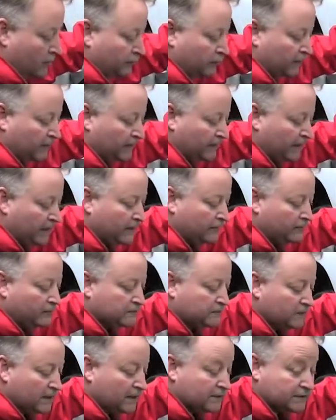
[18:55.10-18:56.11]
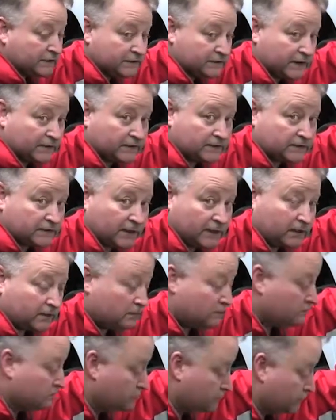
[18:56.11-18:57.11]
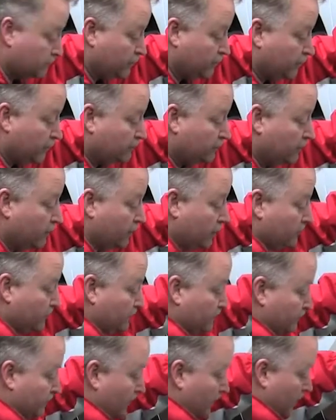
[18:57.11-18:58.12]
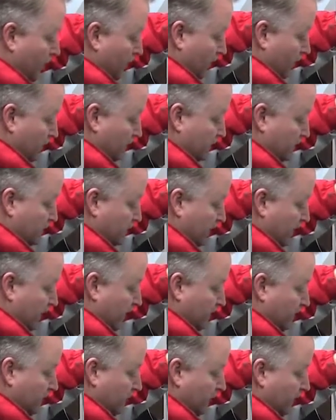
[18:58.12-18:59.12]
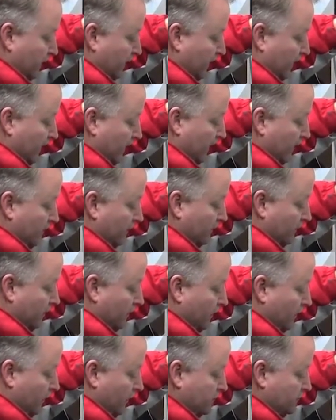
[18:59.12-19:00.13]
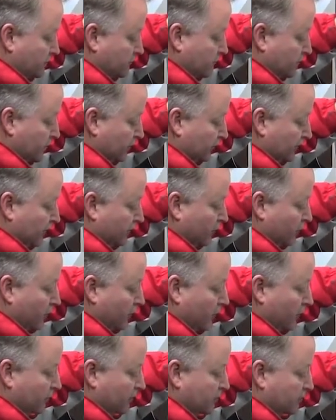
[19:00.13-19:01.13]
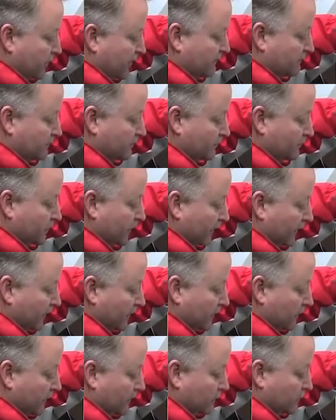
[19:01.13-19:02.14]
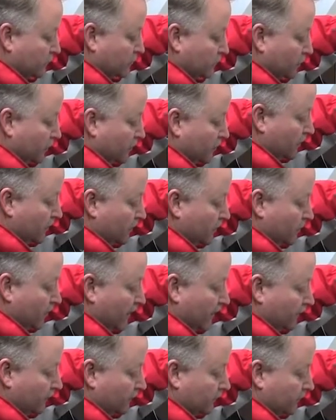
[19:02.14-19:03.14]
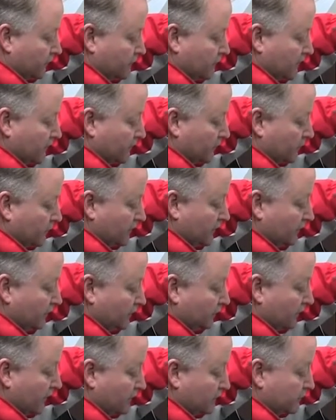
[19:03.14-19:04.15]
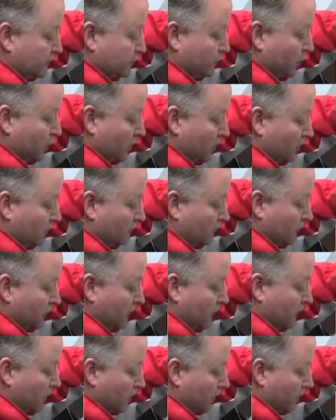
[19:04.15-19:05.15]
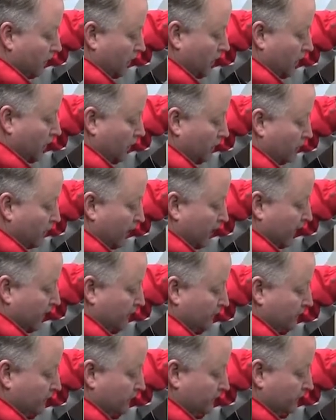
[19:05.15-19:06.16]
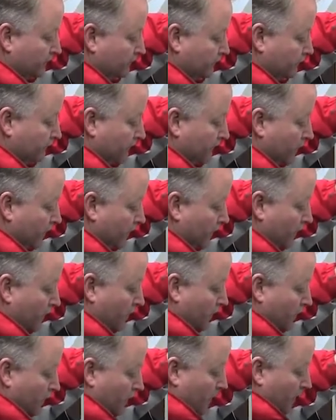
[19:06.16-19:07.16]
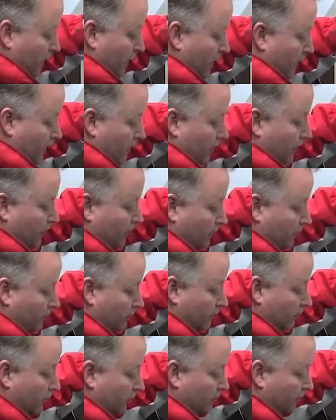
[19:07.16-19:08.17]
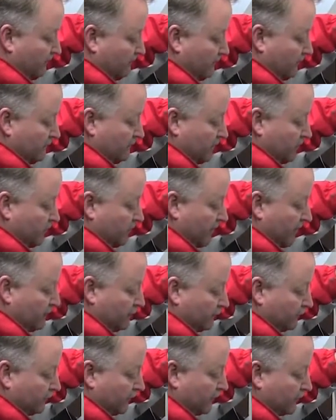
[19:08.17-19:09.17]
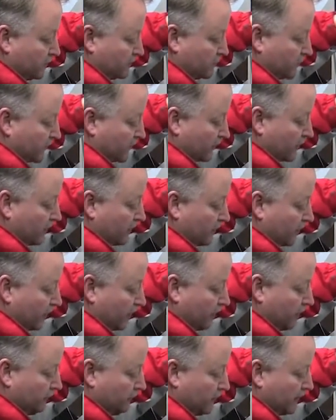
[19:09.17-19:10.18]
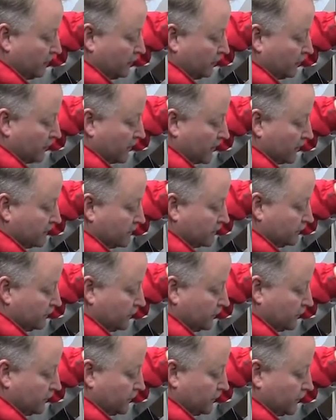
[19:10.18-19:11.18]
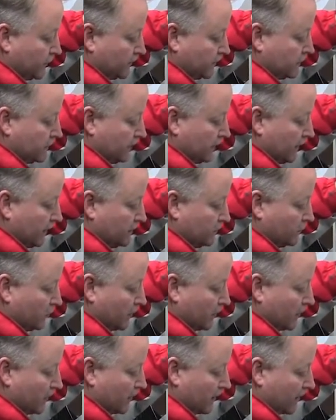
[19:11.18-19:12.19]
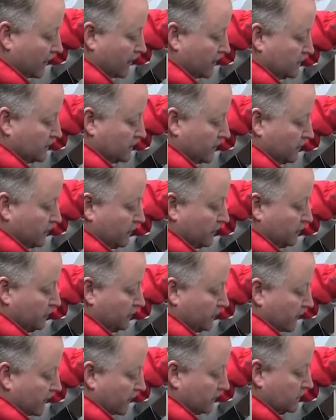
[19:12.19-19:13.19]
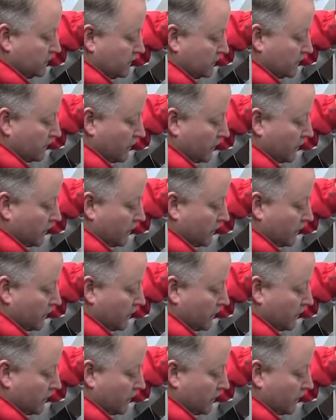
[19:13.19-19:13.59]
Bring that up. As long as it's on the stick, you're good to go. If it's not, you're going to add some generator oil, which we've supplied and we will show on the walkthrough. It's typically in the driver's door pocket. And we've given you paper funnels with it and rubber gloves for doing this, as well as dumping your tanks.